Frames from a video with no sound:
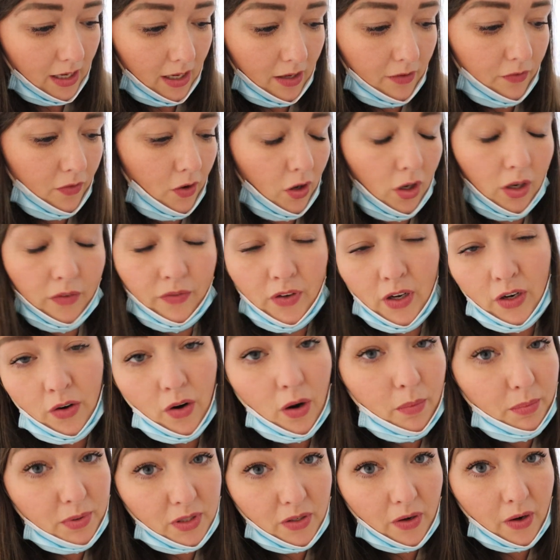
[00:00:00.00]
if all of
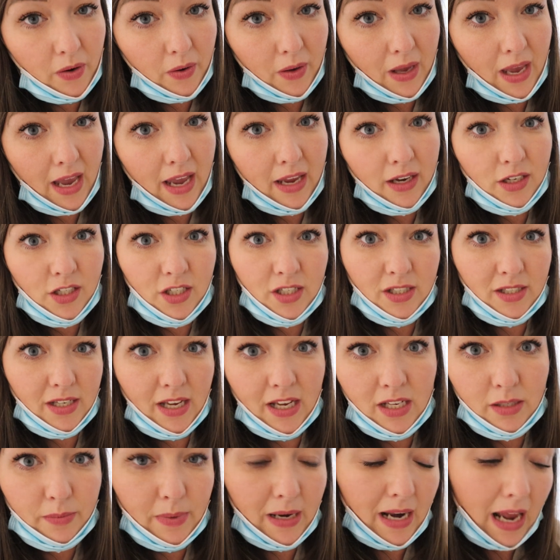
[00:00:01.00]
her obs are okay and she
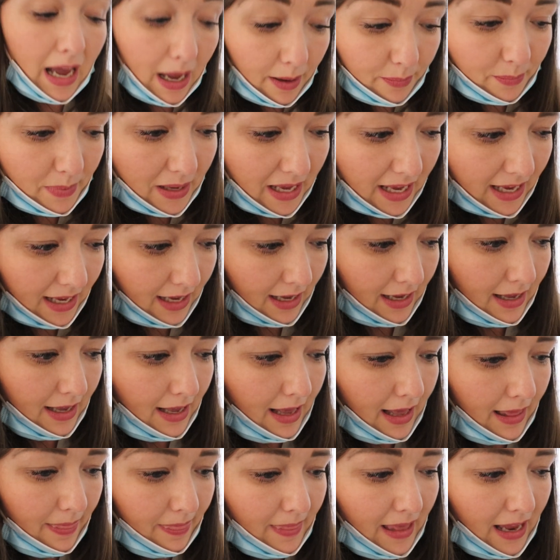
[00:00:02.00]
stays been happy,
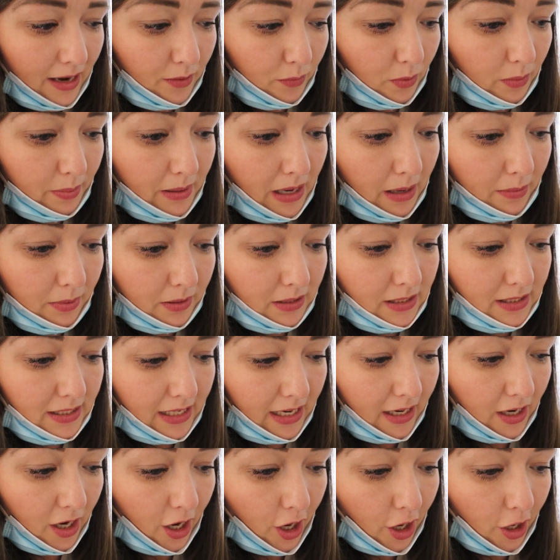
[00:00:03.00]
then we'll be able to
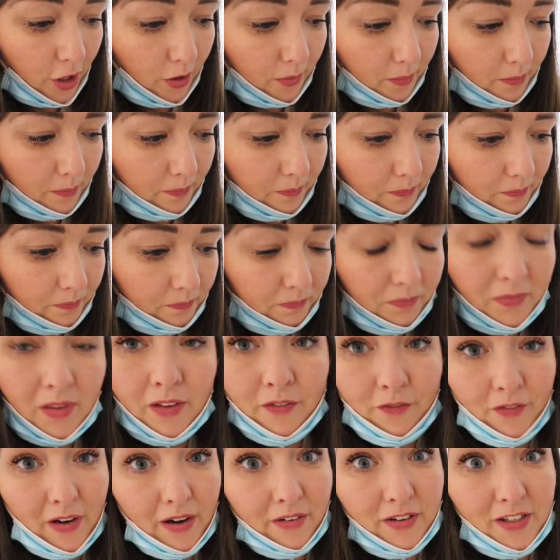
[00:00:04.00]
take her home
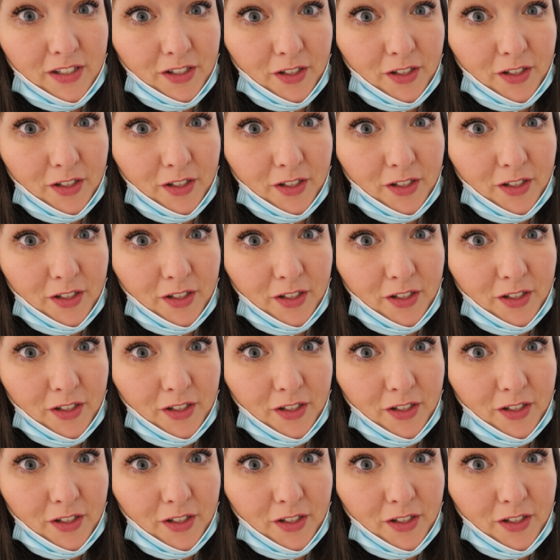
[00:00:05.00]
very